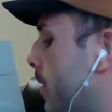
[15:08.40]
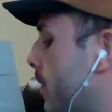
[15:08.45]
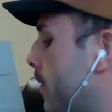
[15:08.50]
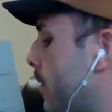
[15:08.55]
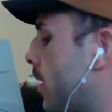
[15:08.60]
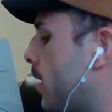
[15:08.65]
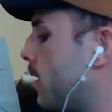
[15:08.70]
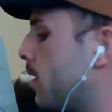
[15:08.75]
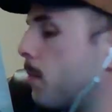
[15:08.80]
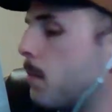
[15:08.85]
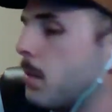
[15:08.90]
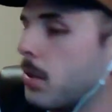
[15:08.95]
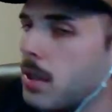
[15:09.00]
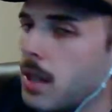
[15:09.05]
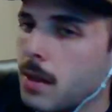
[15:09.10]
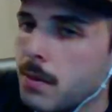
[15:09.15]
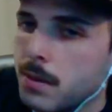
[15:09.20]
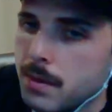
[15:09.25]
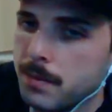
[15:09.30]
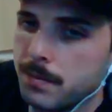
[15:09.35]
I'll just put
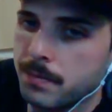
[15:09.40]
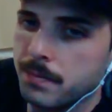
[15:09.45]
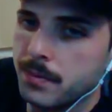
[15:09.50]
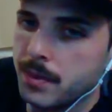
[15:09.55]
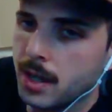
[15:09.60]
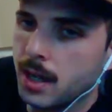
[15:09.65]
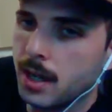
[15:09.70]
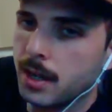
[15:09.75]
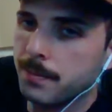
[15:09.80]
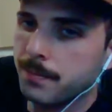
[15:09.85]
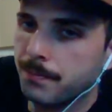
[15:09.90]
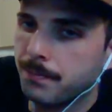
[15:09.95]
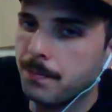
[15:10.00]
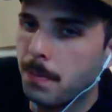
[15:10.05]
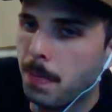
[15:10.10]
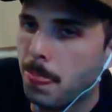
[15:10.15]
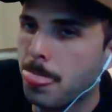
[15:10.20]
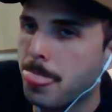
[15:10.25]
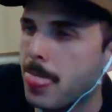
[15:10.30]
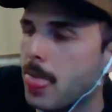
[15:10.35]
that one. Yeah.
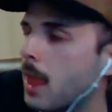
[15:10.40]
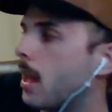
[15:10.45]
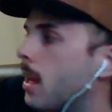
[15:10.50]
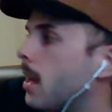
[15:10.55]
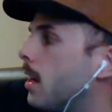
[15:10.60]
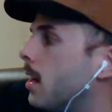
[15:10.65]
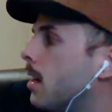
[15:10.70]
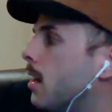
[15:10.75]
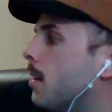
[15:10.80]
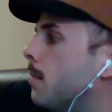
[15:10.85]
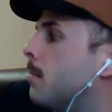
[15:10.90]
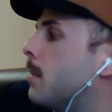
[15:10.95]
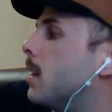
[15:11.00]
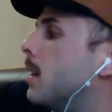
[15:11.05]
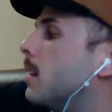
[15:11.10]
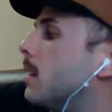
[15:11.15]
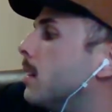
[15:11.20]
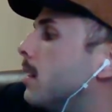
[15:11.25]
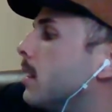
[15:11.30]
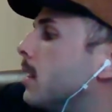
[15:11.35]

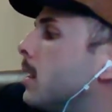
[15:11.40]
But